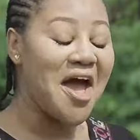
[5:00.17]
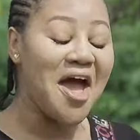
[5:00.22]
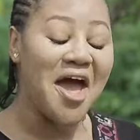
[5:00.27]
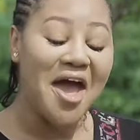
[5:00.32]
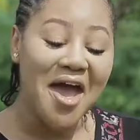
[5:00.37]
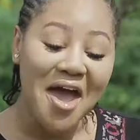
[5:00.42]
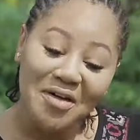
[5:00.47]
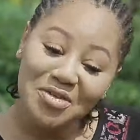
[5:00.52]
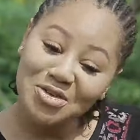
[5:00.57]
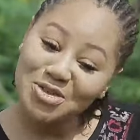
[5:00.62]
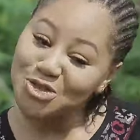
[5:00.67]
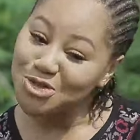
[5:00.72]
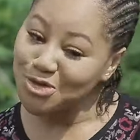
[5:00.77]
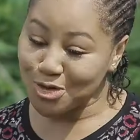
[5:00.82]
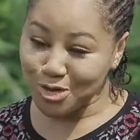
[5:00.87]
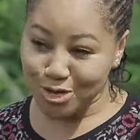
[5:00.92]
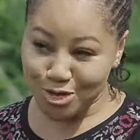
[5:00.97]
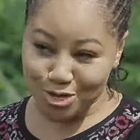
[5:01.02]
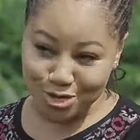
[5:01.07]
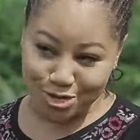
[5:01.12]
I want to
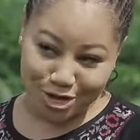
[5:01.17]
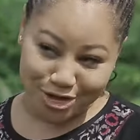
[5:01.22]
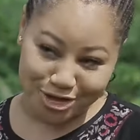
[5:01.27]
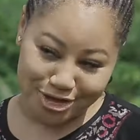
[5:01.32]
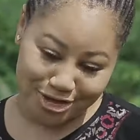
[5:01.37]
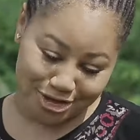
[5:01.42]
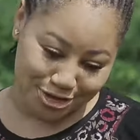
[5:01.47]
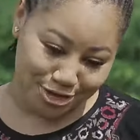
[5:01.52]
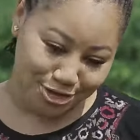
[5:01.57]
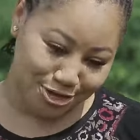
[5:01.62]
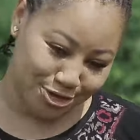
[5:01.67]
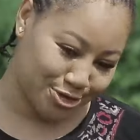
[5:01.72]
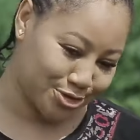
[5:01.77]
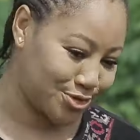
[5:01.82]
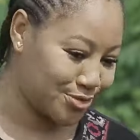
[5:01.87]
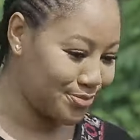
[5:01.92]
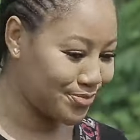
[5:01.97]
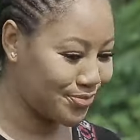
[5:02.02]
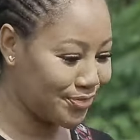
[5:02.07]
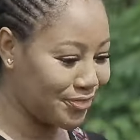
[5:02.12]
go to nursing
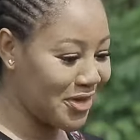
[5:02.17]
school.